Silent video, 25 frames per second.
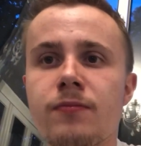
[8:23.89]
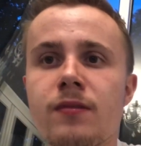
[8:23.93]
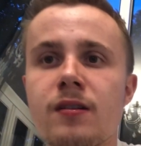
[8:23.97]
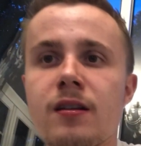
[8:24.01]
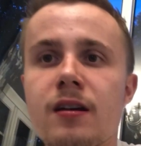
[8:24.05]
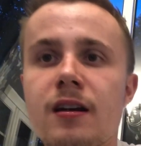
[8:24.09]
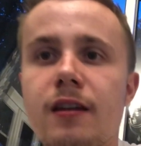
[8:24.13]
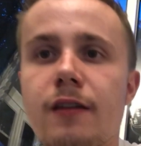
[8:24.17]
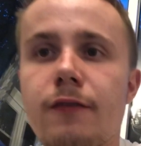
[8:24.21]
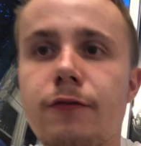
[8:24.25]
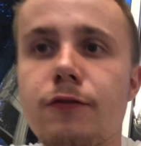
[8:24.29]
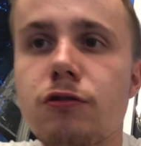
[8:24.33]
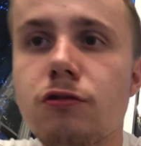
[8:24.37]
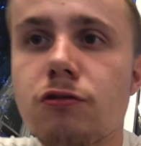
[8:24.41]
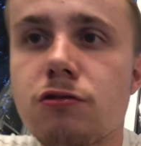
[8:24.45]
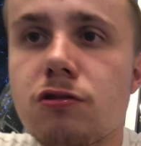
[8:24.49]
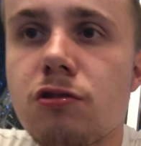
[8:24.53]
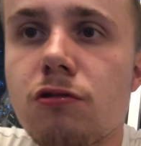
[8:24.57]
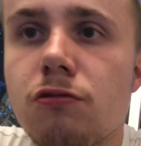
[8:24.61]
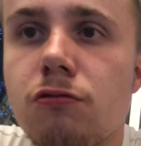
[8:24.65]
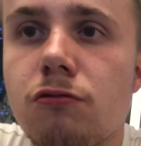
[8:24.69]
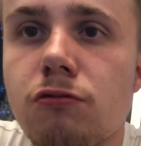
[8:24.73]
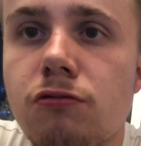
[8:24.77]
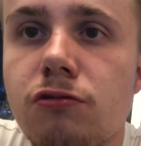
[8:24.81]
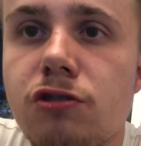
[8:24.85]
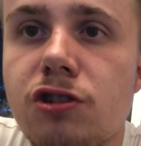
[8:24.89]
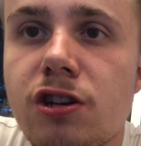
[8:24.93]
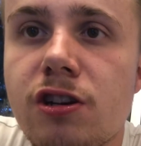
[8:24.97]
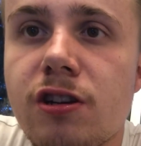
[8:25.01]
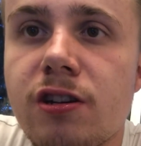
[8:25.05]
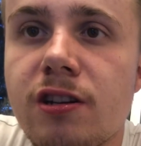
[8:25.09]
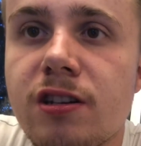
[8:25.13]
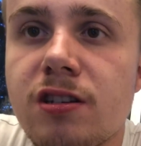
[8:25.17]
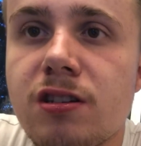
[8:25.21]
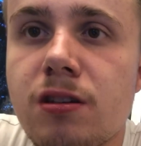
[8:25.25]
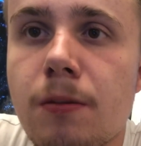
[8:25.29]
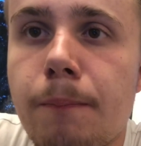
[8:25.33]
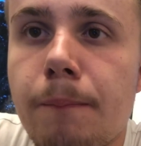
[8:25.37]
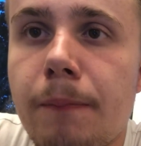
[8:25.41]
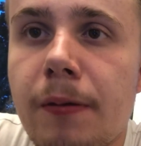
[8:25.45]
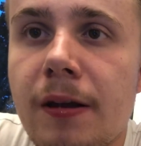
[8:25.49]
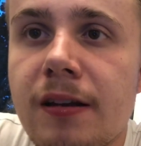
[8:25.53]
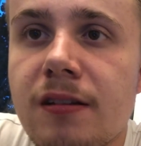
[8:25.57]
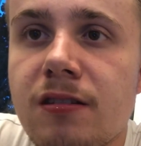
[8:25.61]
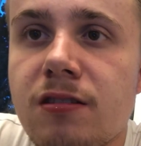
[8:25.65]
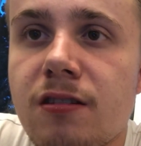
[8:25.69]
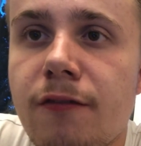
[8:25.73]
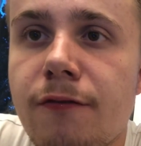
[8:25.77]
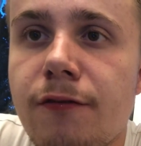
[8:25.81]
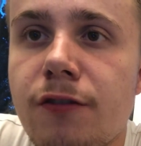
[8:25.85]
And of course all journeys have
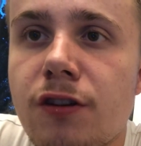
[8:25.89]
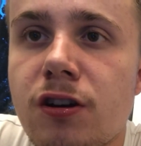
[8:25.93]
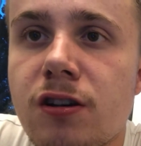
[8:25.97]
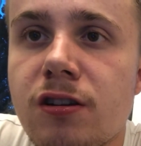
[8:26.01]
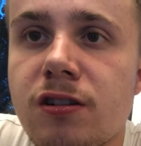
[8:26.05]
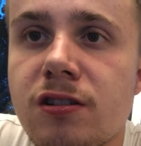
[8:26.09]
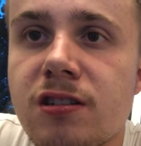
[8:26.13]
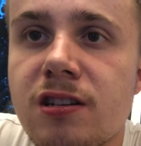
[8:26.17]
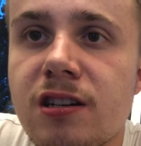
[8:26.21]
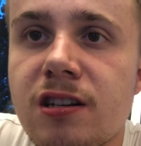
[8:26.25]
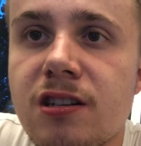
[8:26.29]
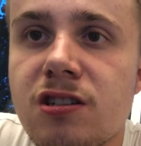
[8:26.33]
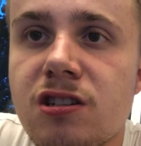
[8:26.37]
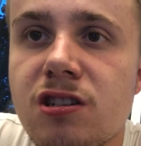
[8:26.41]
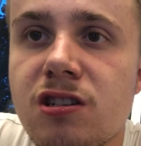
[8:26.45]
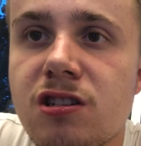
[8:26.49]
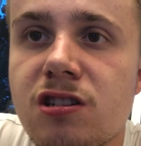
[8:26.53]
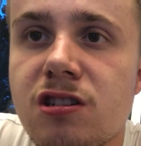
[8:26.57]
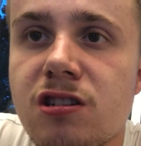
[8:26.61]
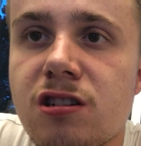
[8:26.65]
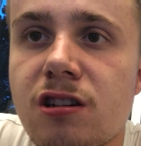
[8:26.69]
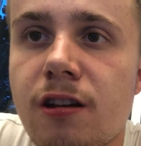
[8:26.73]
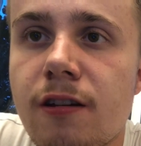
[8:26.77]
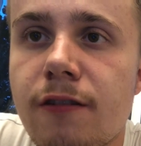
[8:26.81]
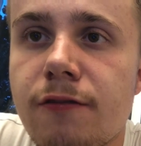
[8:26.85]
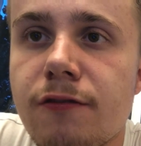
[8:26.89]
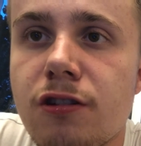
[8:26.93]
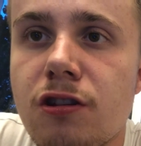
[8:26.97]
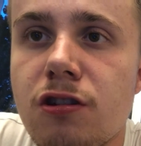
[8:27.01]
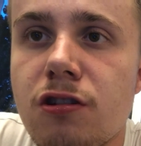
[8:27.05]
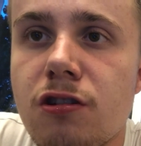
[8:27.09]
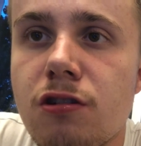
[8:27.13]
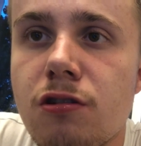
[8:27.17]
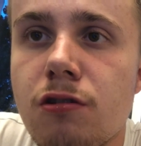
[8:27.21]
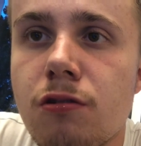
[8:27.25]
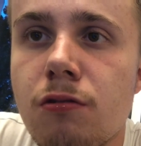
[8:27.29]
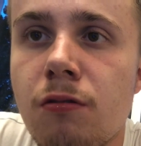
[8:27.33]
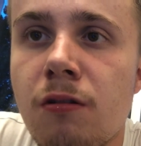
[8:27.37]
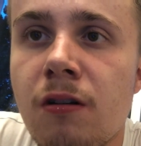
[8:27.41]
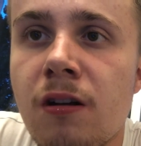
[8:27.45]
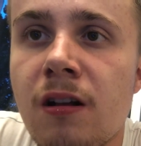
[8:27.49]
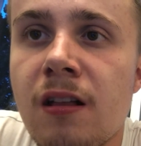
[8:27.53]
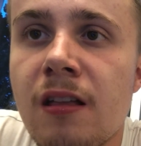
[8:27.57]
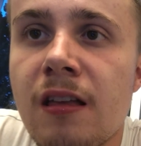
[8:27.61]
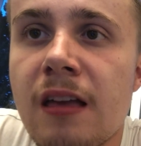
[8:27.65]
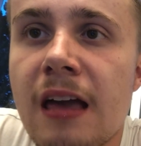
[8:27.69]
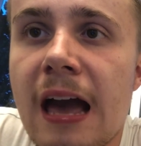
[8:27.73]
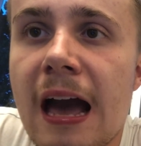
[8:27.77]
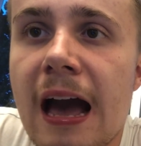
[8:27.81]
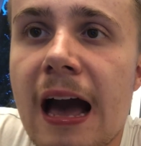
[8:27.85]
been diverted to serve the new
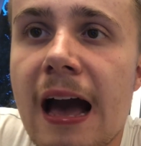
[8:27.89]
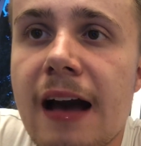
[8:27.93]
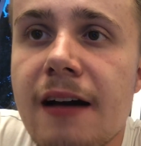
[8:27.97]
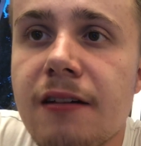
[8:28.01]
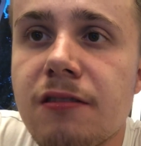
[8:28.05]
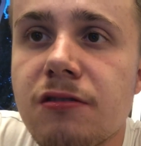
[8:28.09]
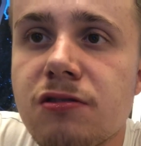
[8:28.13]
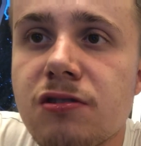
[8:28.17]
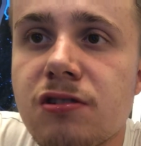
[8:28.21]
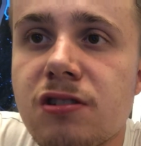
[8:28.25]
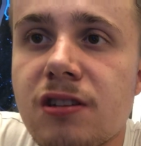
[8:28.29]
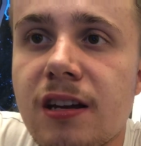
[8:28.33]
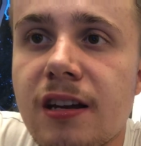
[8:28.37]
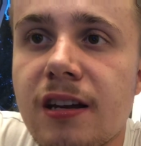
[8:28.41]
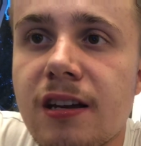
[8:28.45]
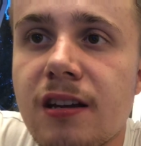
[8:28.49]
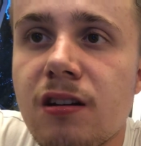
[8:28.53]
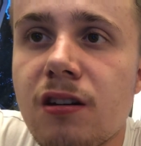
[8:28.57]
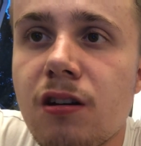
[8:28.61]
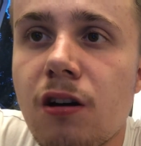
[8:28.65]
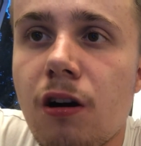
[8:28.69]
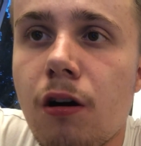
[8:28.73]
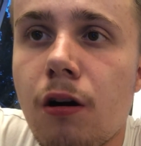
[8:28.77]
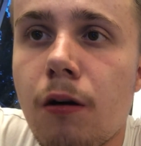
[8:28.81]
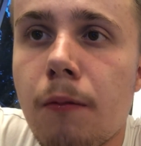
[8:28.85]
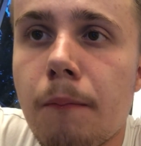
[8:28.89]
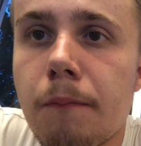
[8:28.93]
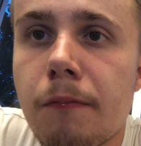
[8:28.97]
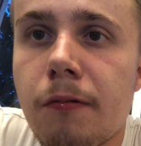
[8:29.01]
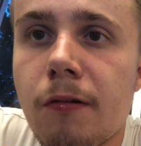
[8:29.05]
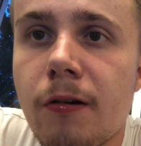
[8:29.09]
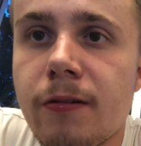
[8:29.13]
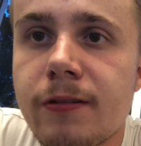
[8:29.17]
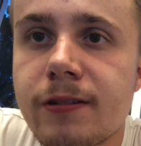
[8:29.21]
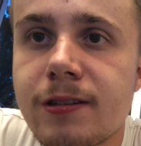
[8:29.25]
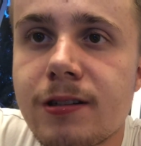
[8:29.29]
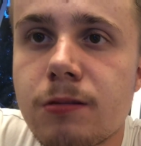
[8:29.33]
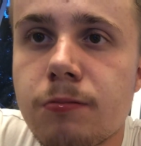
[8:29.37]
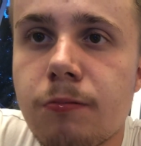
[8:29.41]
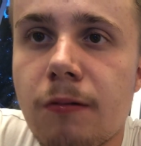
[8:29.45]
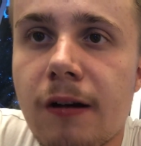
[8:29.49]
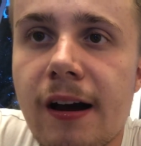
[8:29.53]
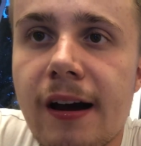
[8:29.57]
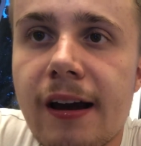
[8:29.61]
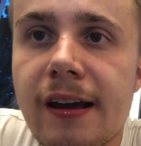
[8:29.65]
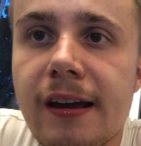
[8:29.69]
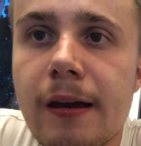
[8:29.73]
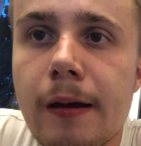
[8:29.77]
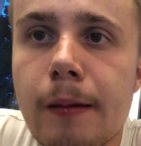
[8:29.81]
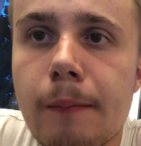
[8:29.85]
housing on Bryce
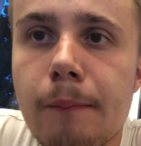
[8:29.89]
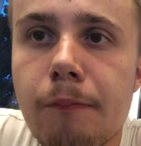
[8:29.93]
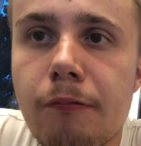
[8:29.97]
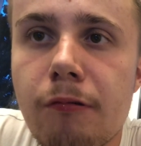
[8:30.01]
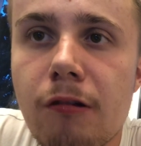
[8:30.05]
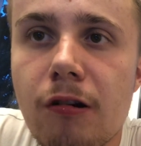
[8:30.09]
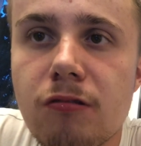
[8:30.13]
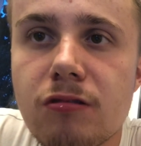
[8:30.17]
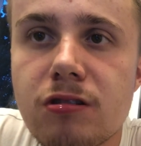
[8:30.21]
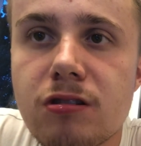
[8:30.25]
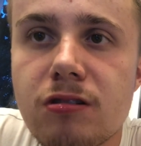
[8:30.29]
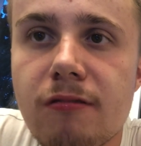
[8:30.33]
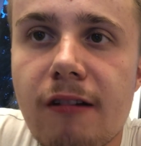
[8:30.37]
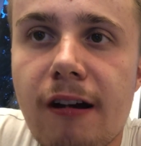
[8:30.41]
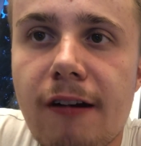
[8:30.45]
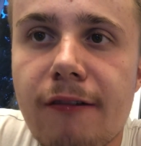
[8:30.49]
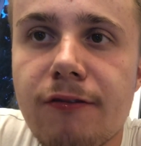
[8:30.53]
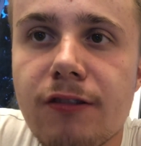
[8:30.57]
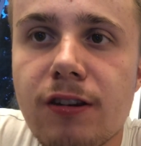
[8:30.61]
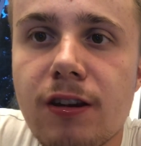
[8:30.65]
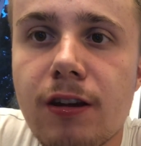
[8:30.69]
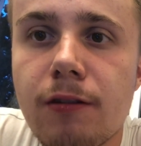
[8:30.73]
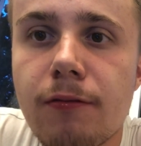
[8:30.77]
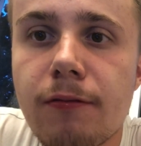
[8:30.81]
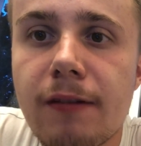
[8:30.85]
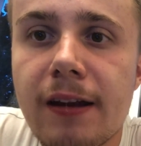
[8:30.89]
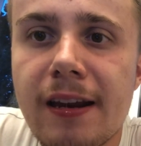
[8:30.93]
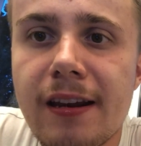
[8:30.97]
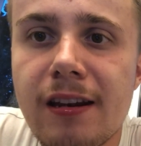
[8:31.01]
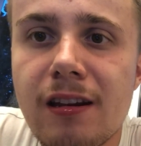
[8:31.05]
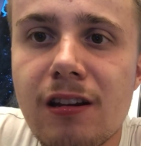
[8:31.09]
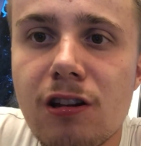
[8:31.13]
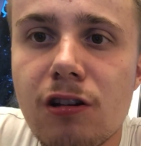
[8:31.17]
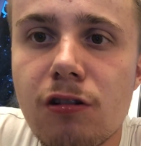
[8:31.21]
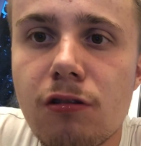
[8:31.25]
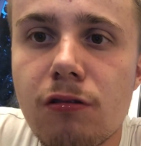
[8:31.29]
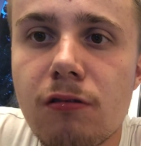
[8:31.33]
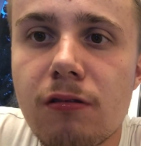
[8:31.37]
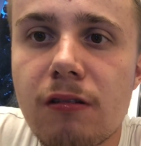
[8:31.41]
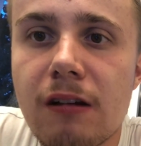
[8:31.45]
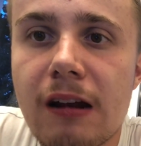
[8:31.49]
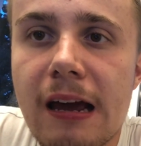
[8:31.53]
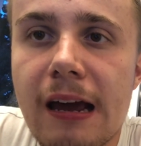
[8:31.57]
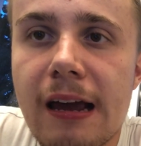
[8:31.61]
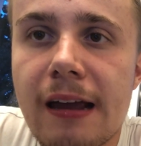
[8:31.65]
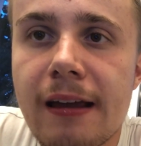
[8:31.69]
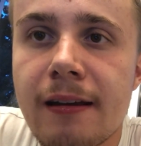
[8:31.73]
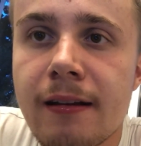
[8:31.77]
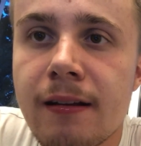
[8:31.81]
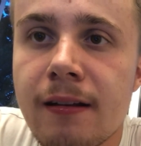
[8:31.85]
Way and Proctor Avenue in
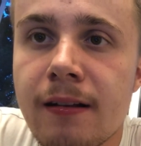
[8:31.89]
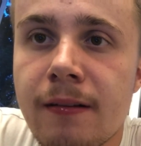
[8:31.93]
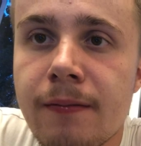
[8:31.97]
Lawley.